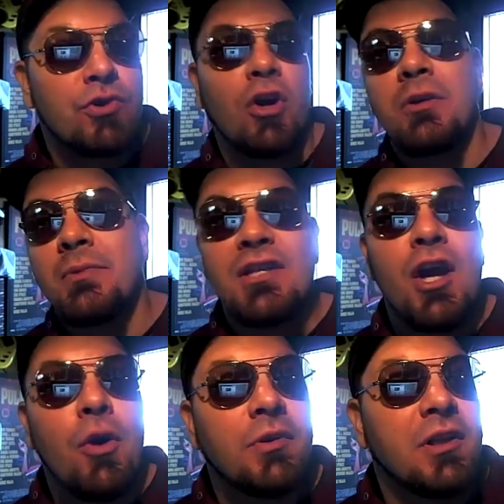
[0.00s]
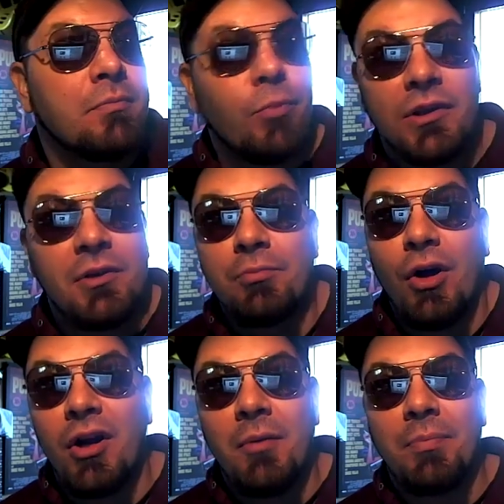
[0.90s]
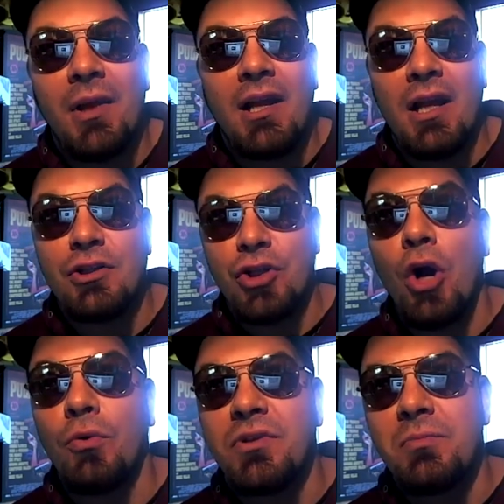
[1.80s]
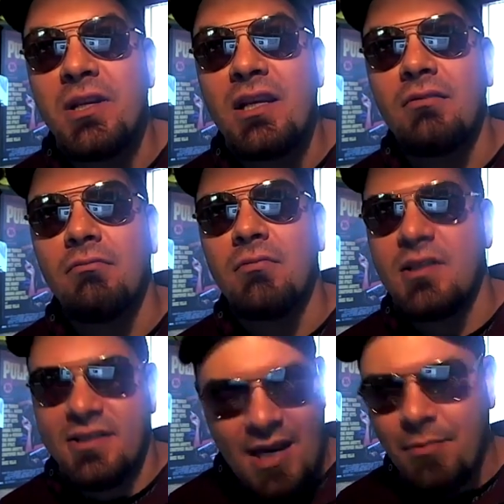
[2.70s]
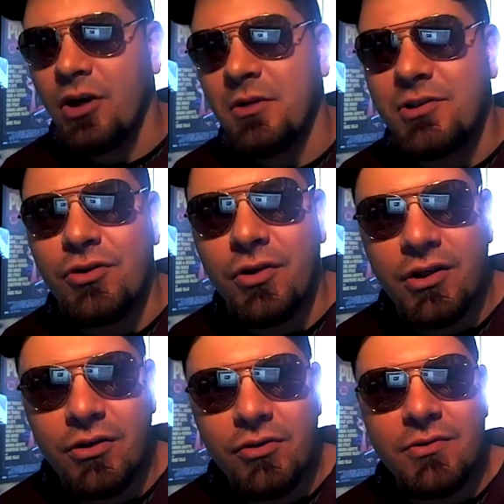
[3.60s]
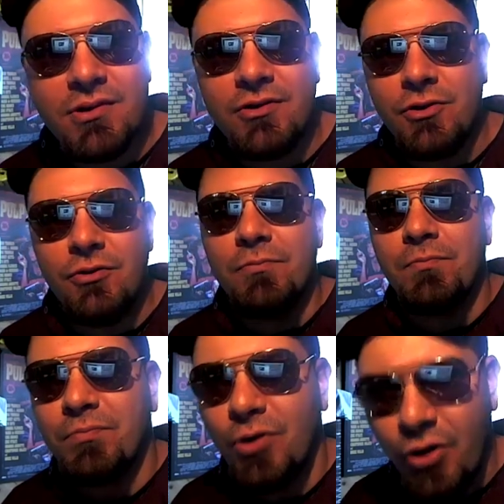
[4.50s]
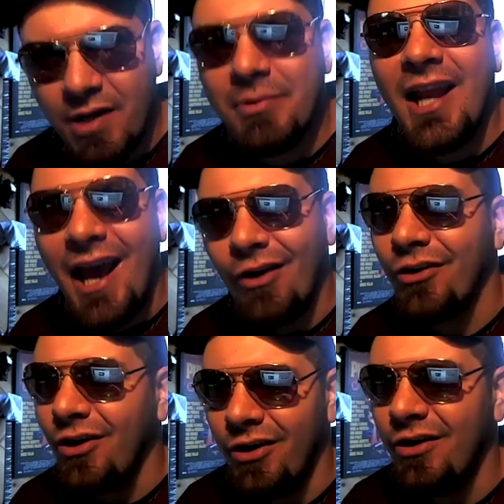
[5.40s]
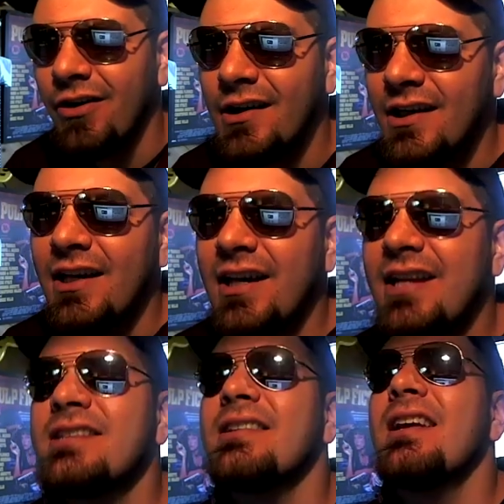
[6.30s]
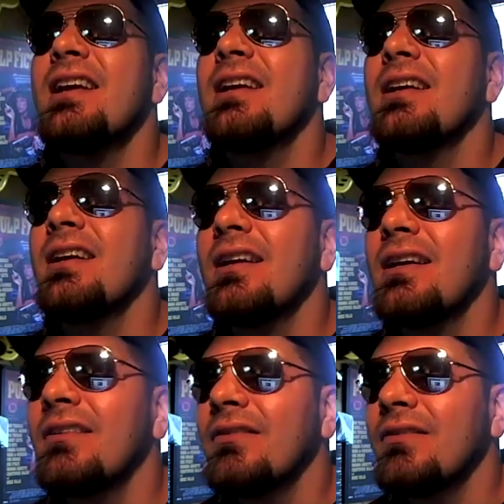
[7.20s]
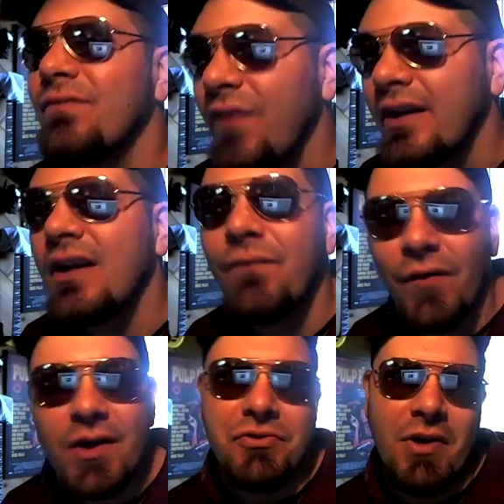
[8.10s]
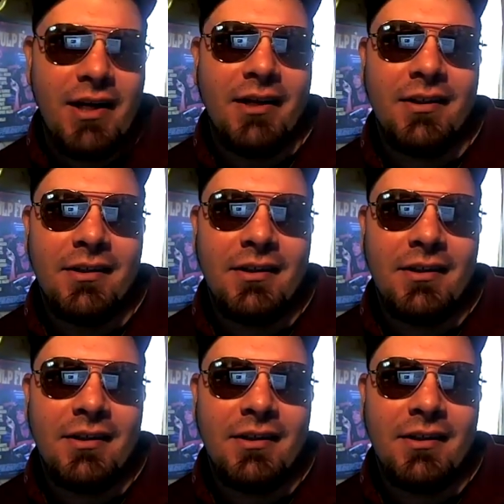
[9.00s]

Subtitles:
those arguments when they're brought up and shown to be the same arguments you could use to prohibit alcohol. It is fucking frustrating